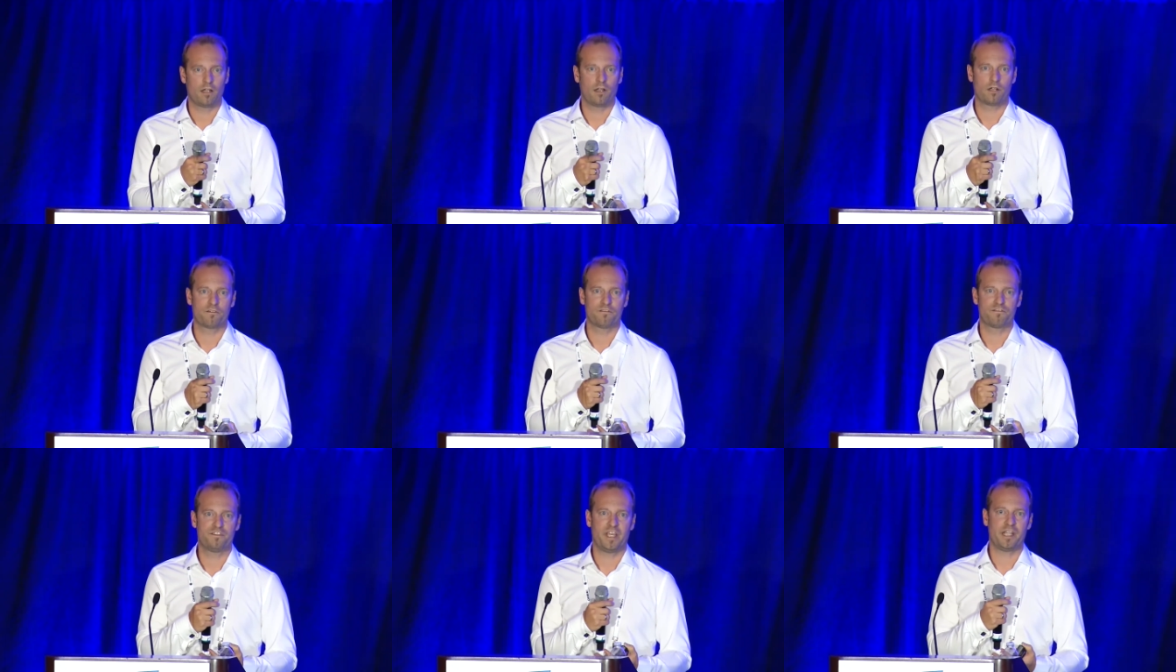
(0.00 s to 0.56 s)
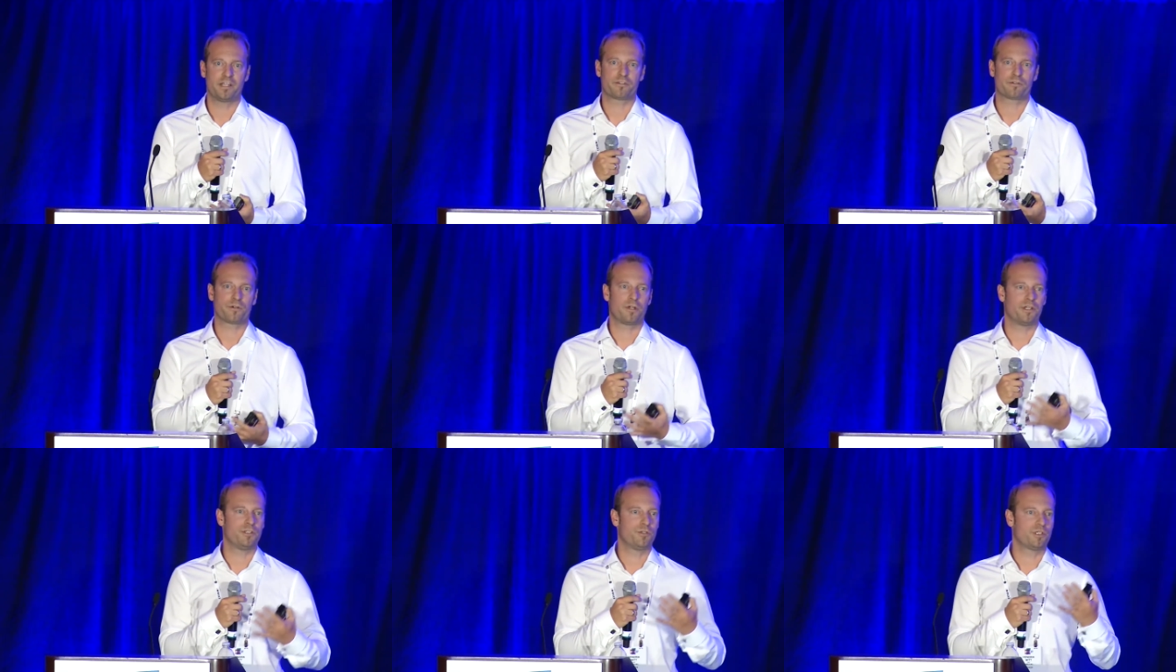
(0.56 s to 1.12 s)
lot of
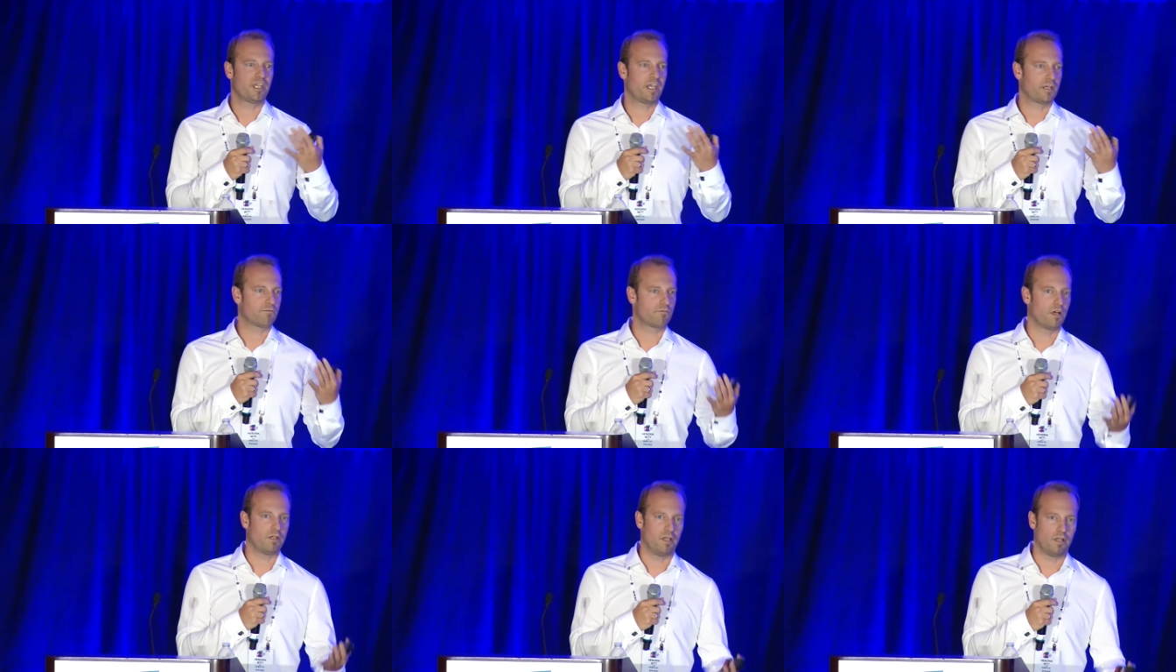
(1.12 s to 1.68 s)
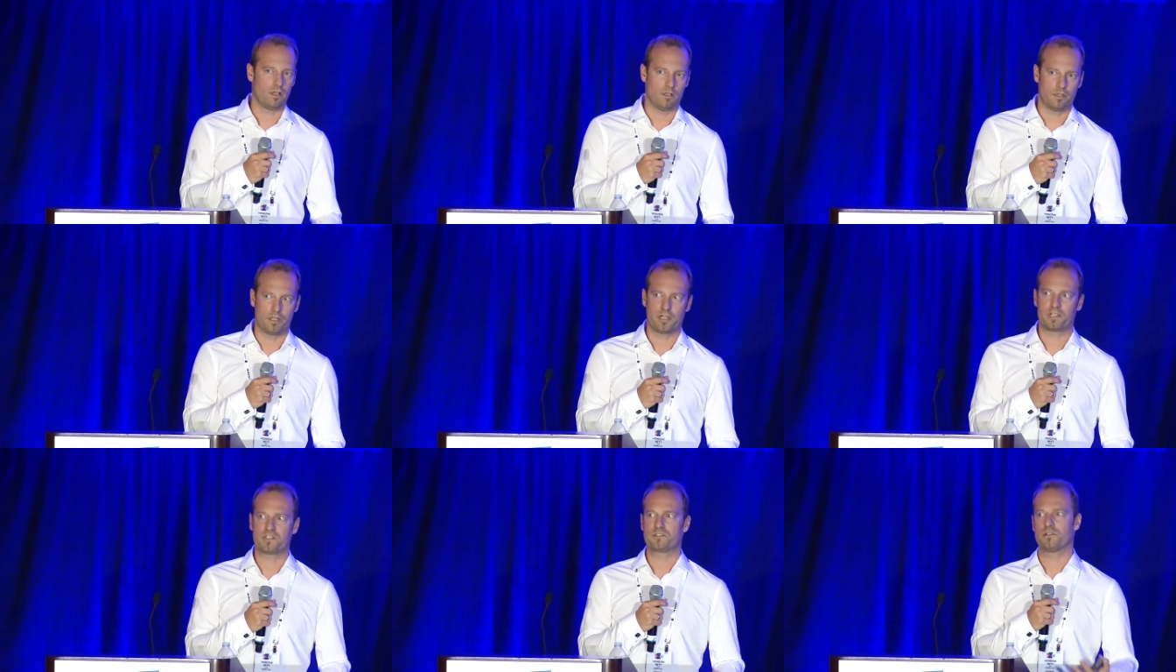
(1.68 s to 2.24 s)
data and you can run
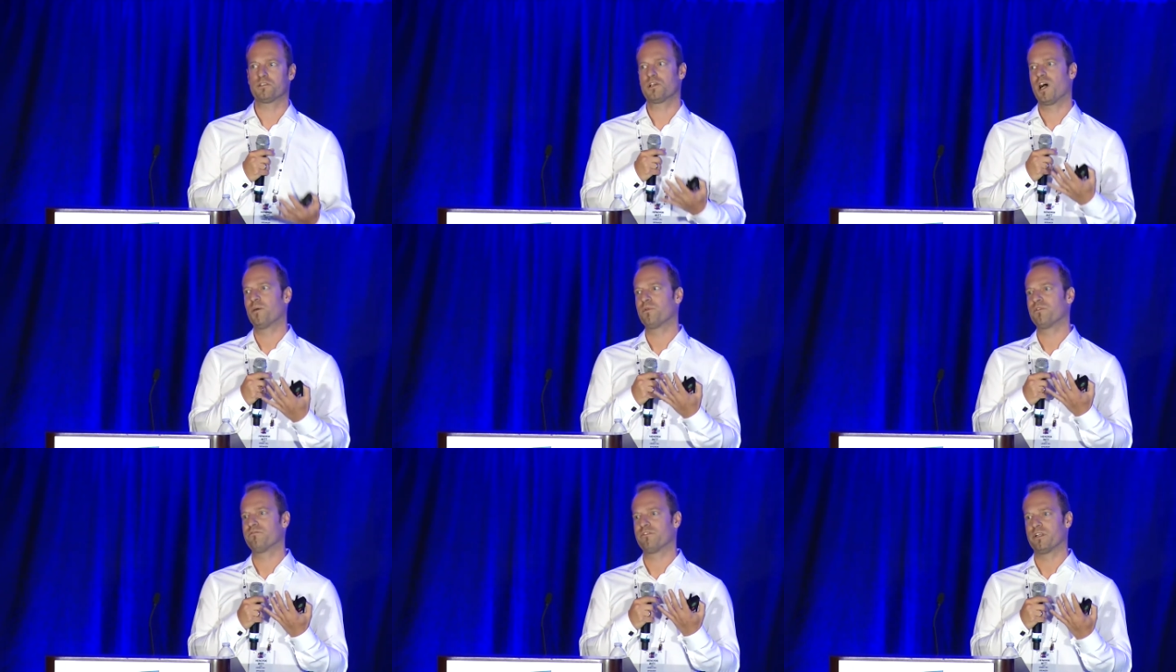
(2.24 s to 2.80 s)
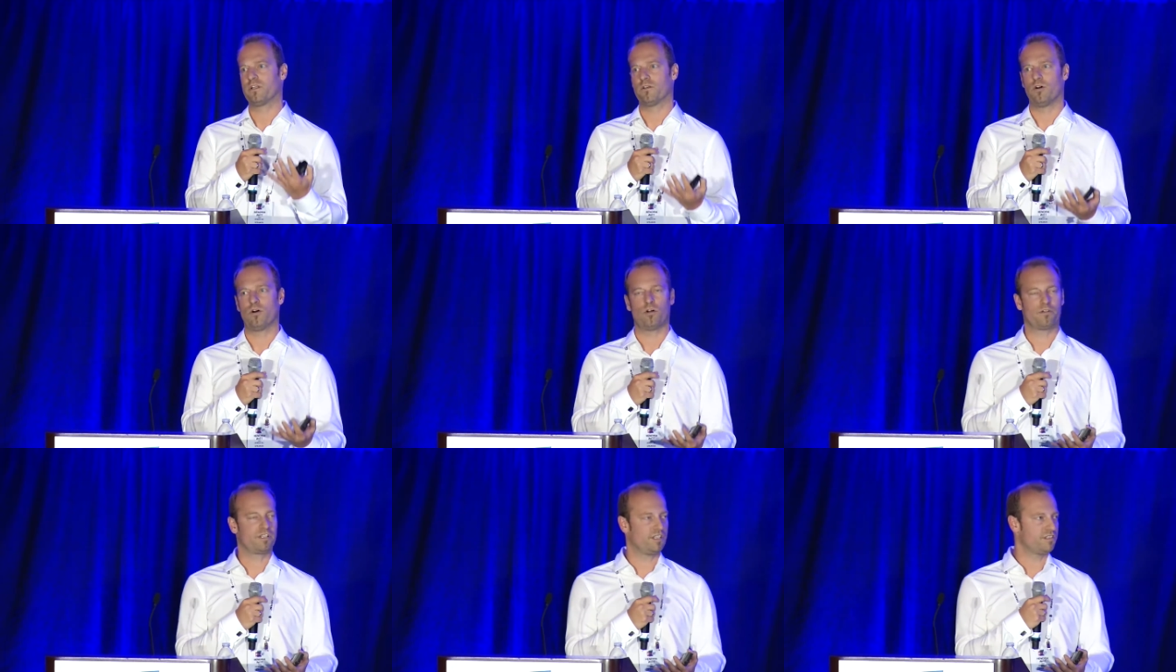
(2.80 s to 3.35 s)
analytics on top of it and
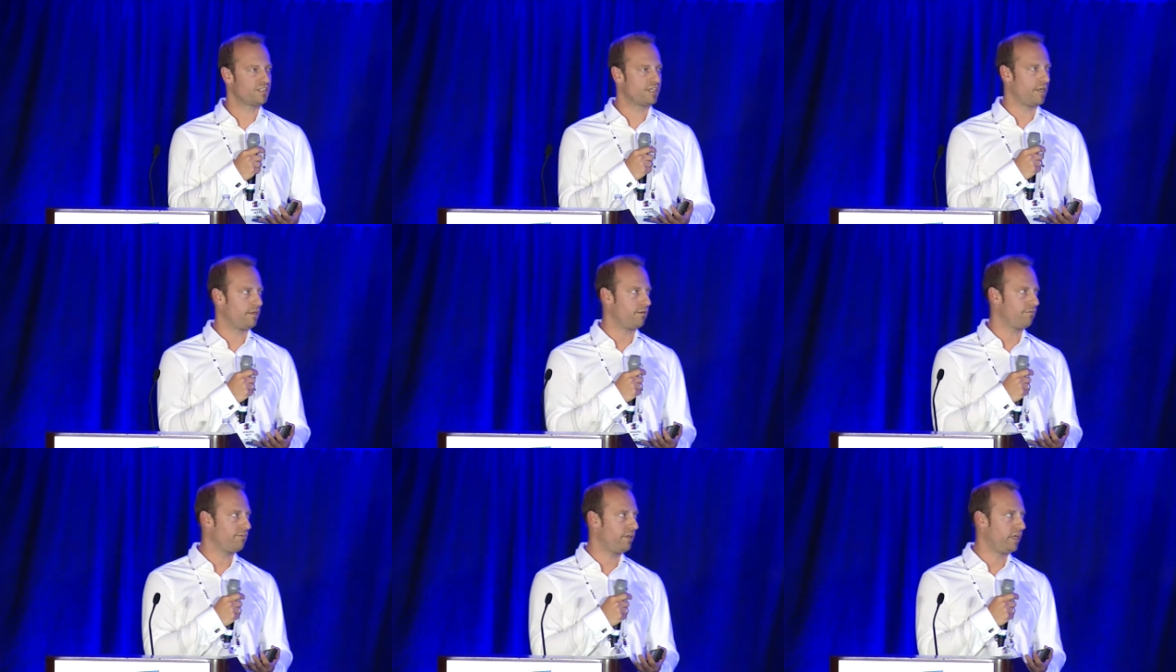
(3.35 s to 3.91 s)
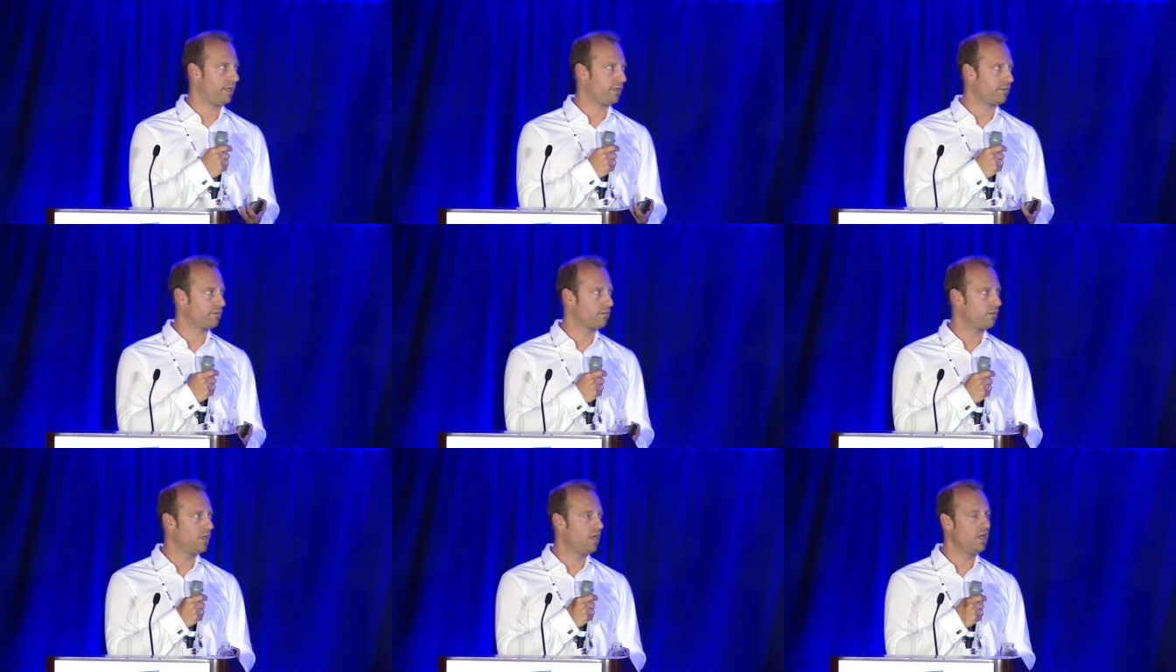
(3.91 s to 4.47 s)
all these kind of
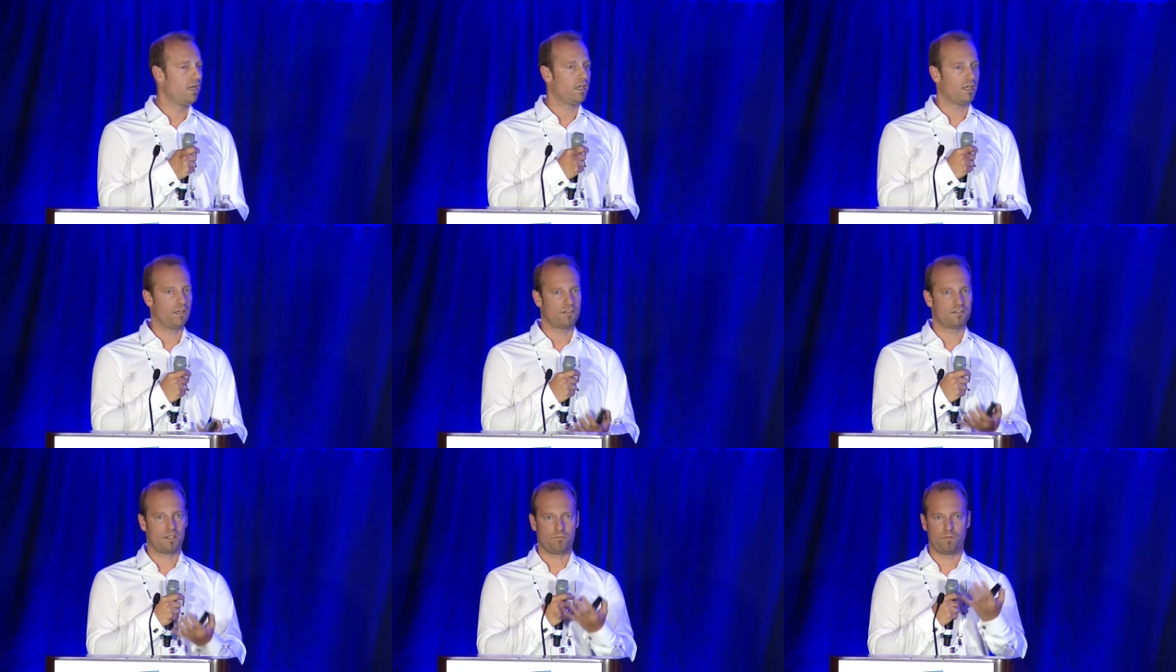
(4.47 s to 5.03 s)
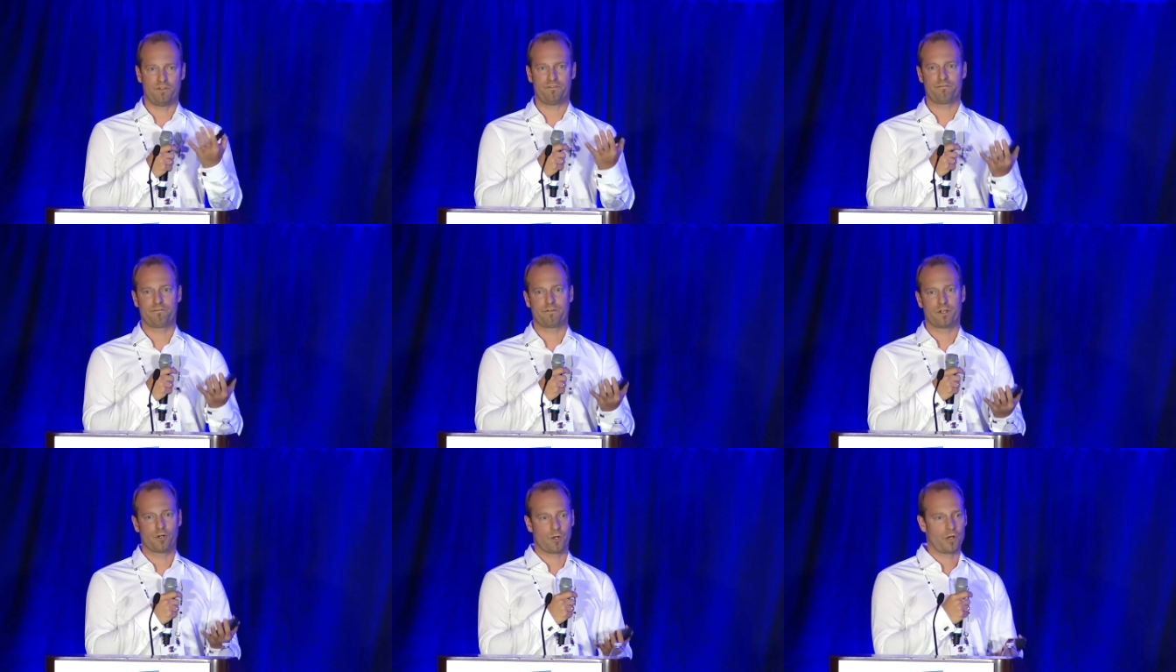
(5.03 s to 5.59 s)
things, is, and
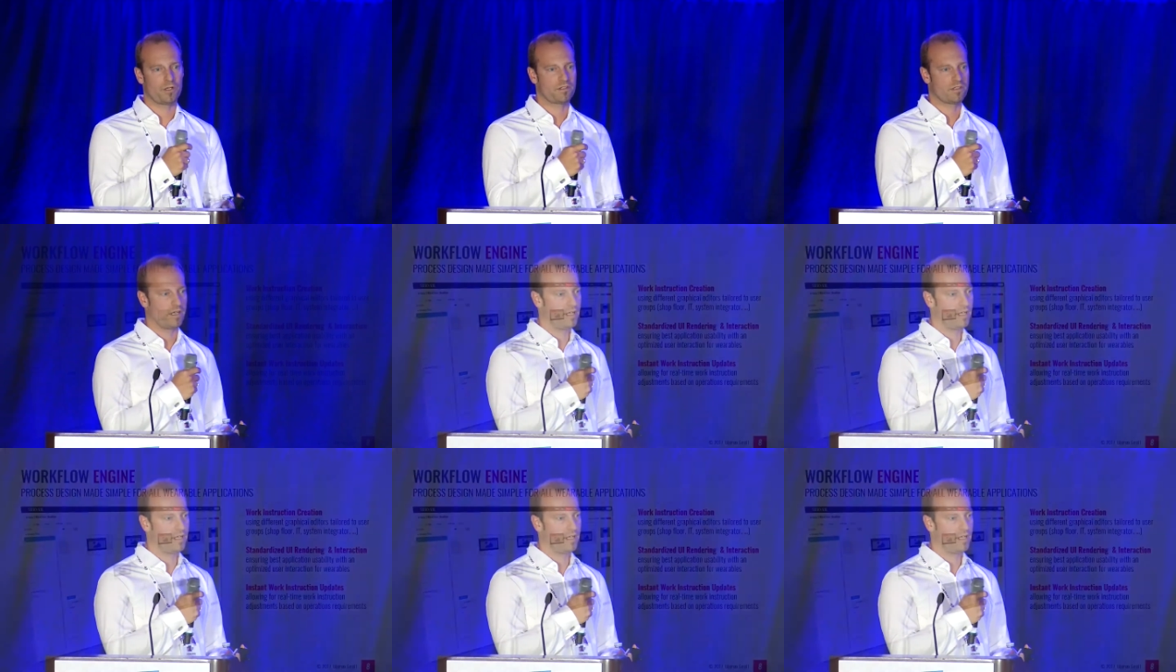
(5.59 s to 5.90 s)
we've heard